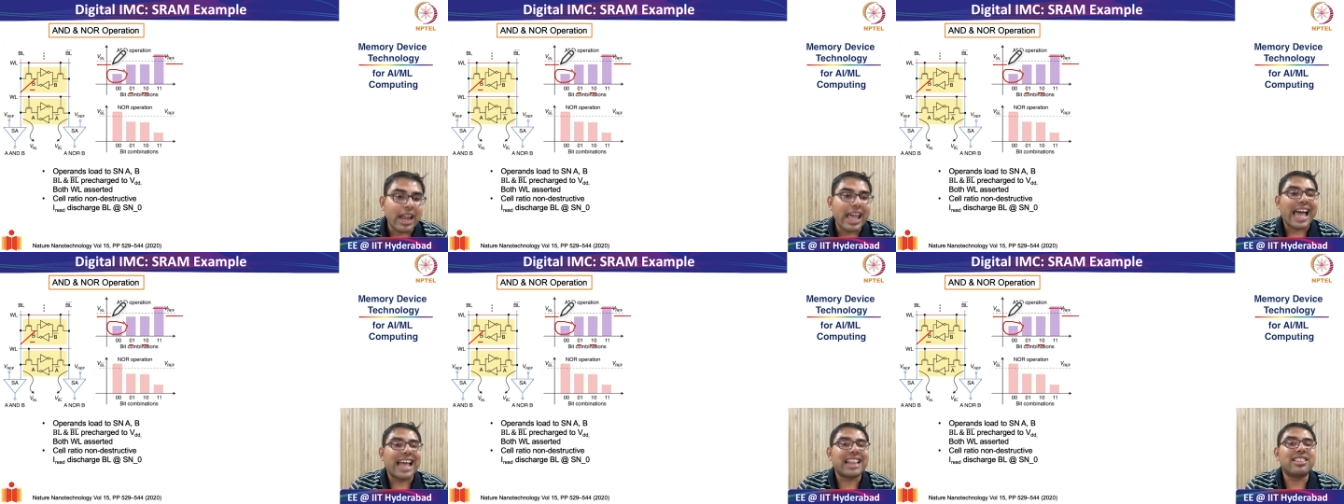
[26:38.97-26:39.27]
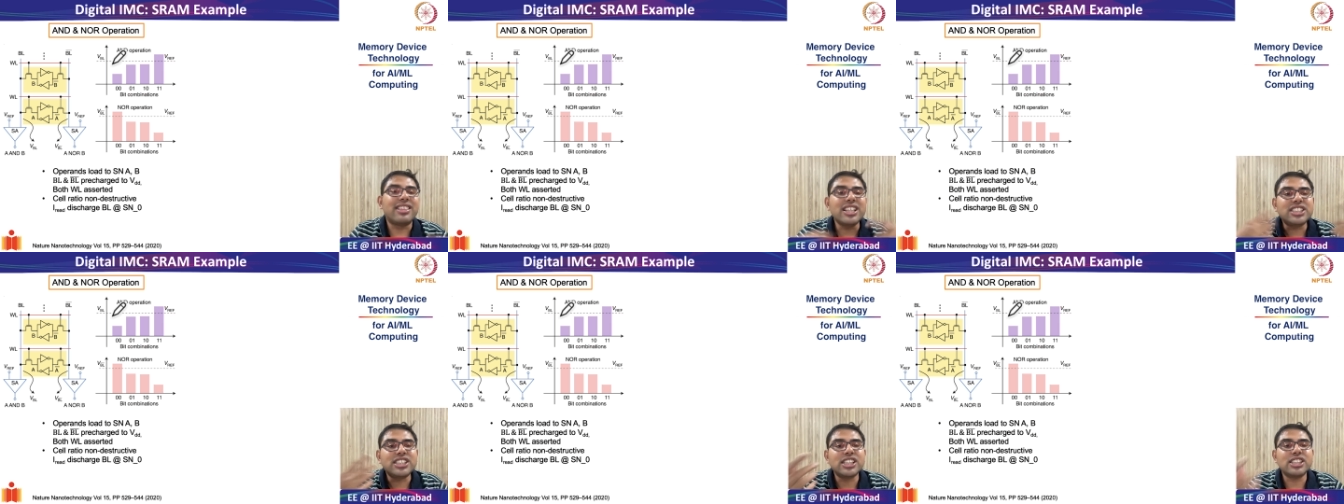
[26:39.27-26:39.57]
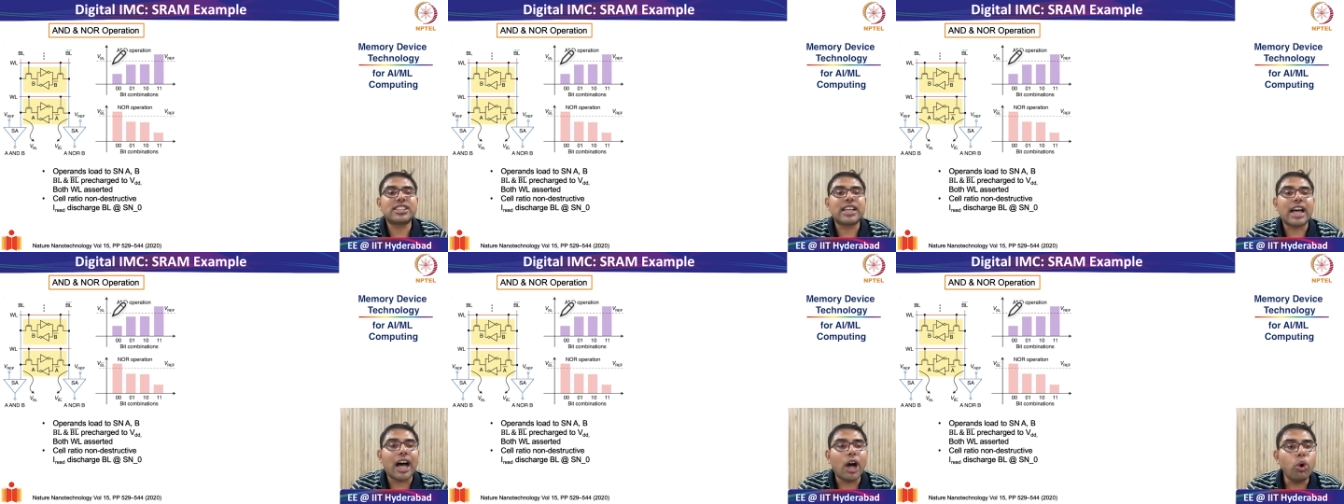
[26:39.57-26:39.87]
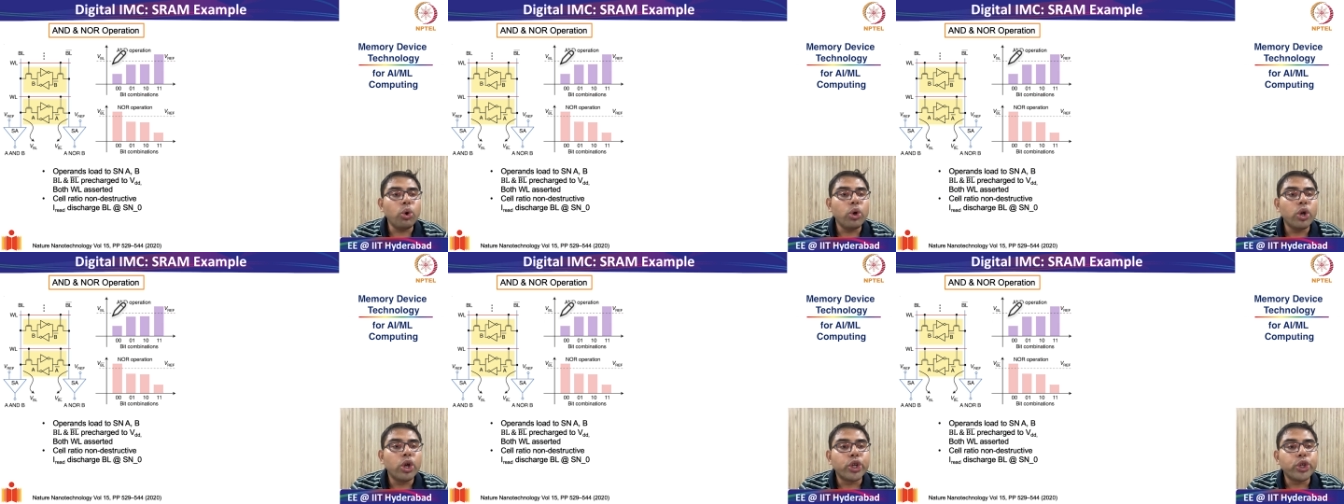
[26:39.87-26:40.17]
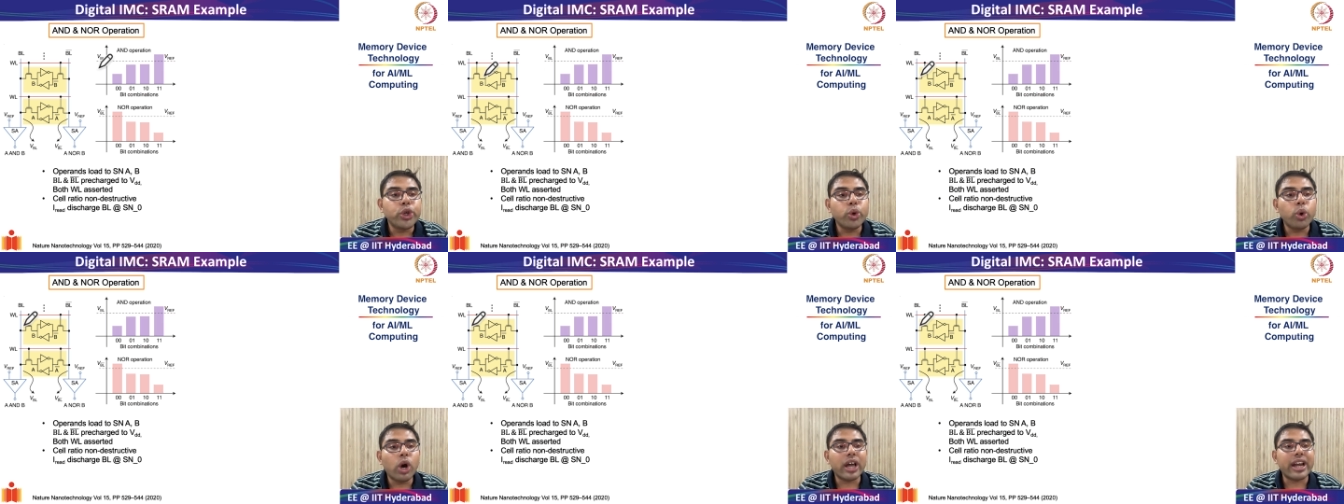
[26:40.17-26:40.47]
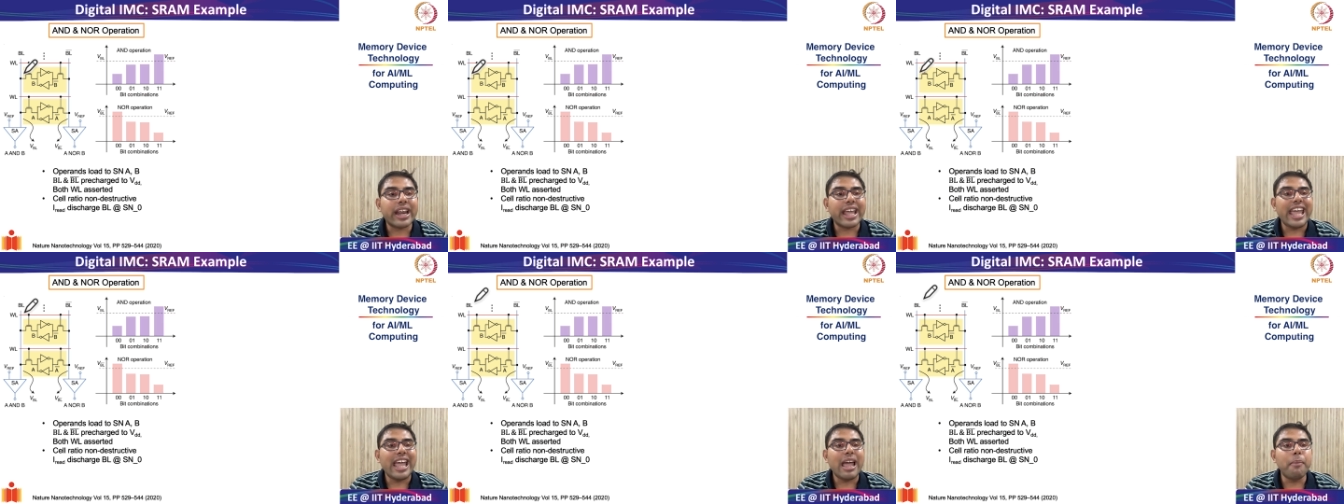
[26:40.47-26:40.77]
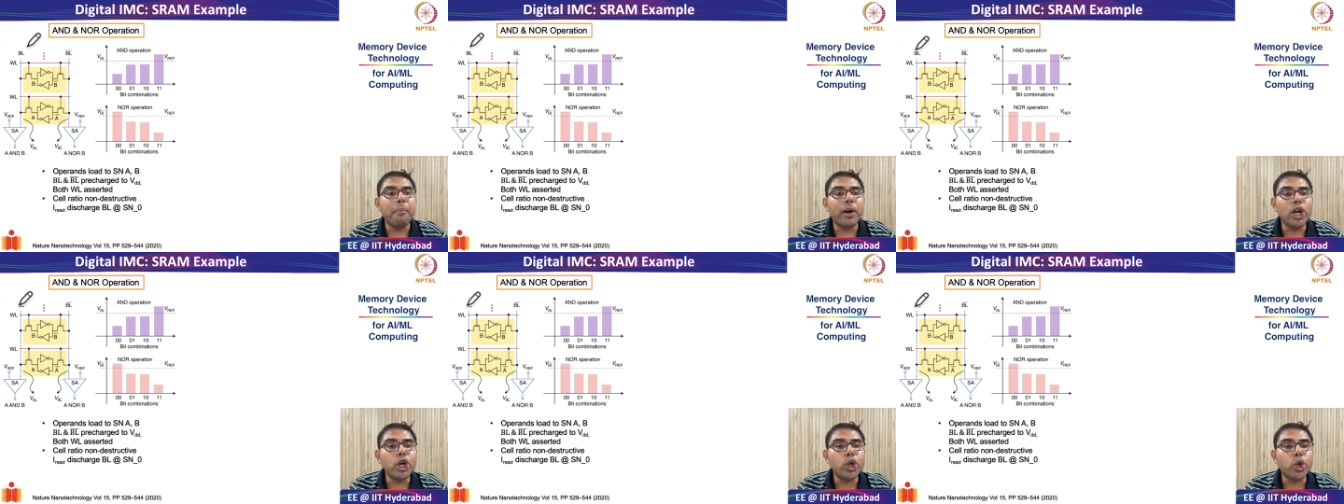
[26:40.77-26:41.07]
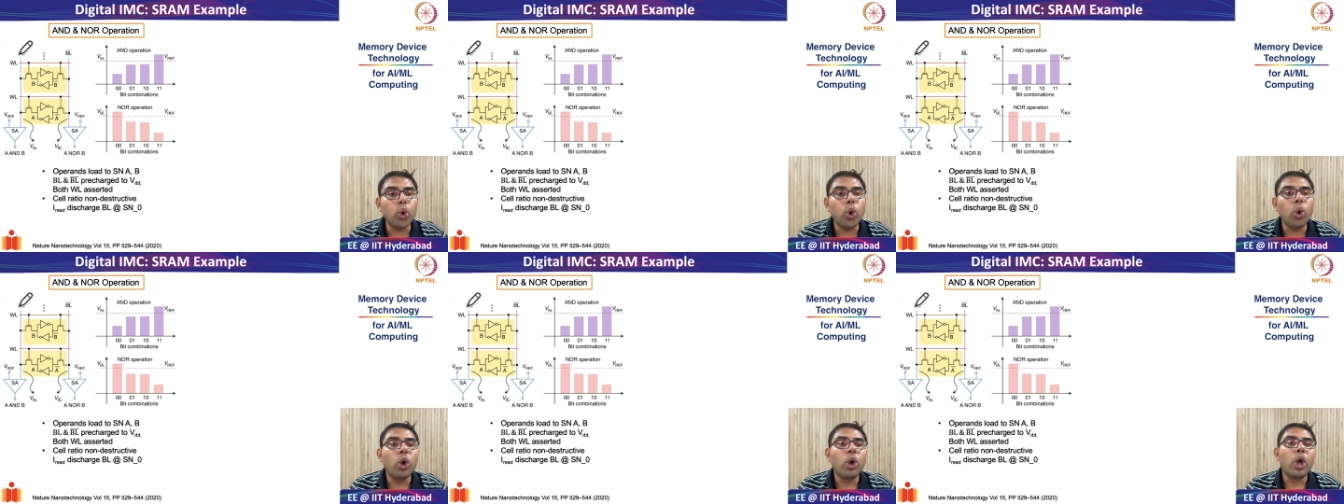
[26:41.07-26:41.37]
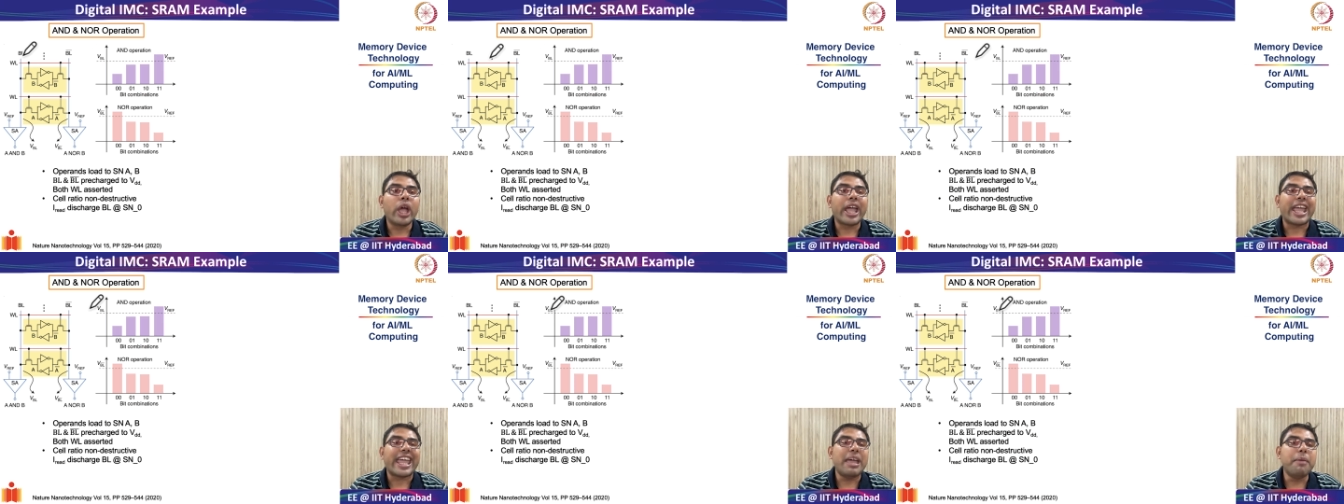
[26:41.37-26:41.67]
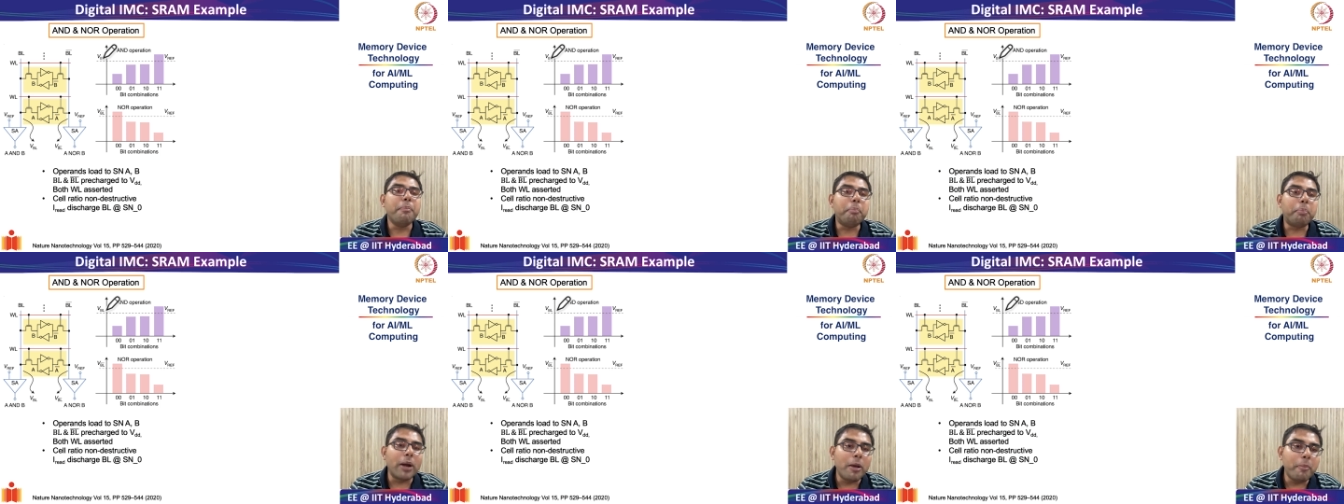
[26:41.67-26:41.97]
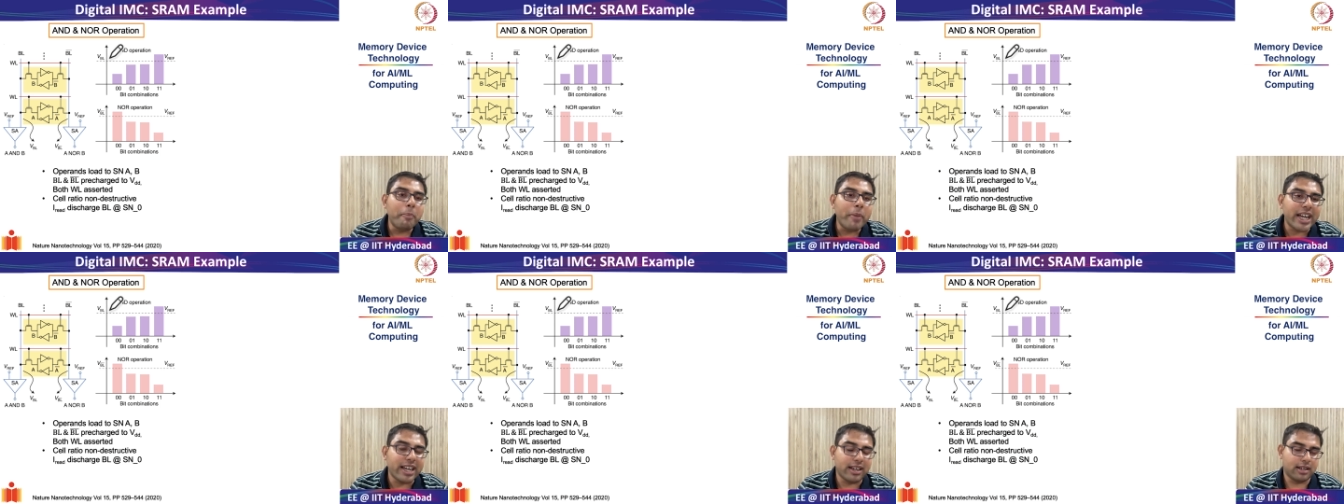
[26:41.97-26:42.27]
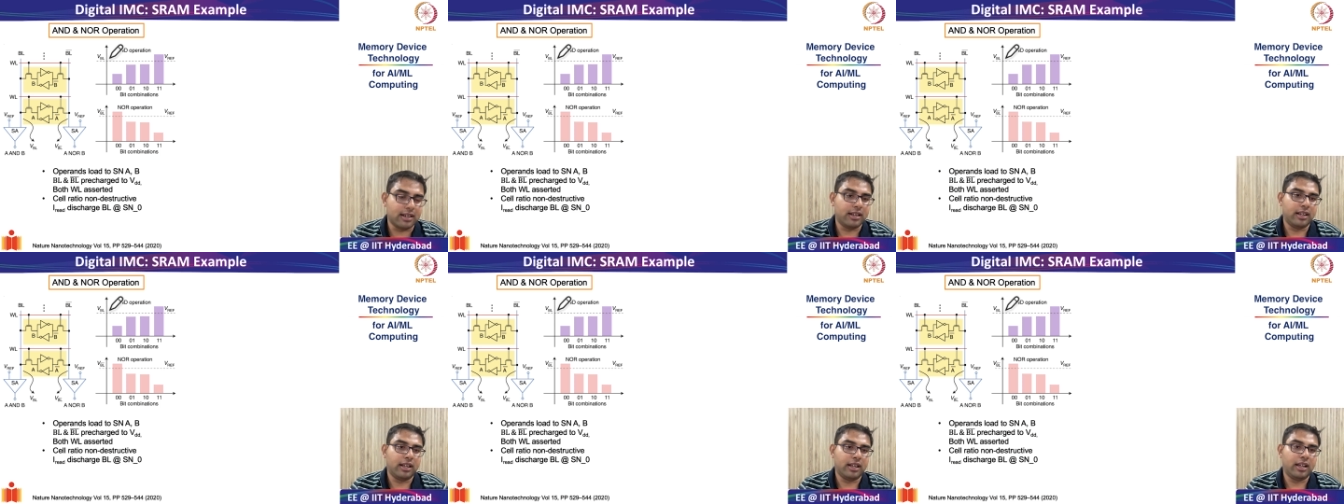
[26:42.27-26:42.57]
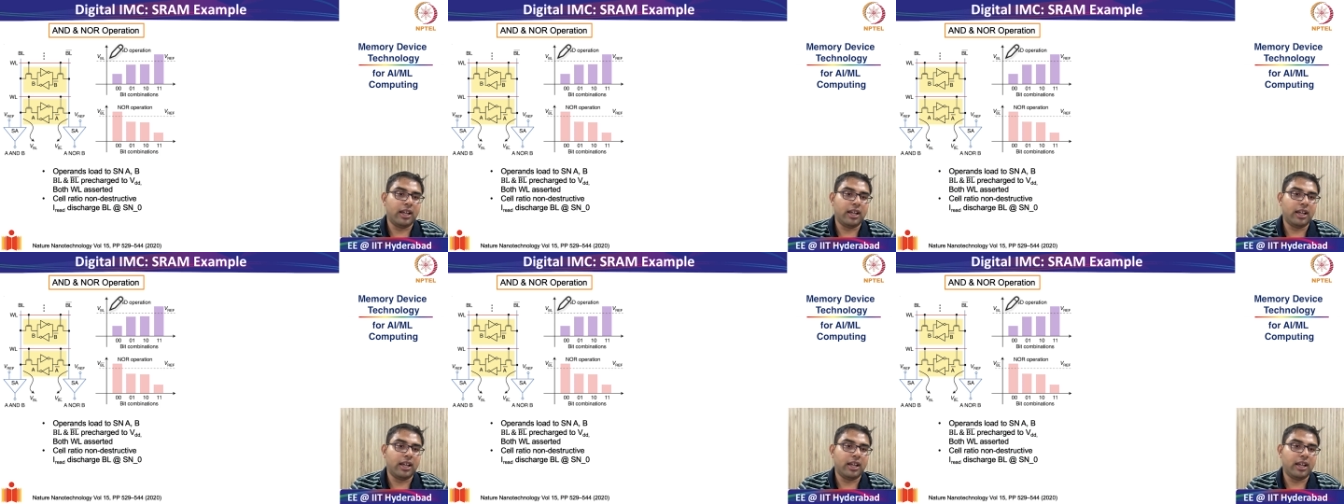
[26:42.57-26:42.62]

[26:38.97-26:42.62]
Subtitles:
And this is how you are able to implement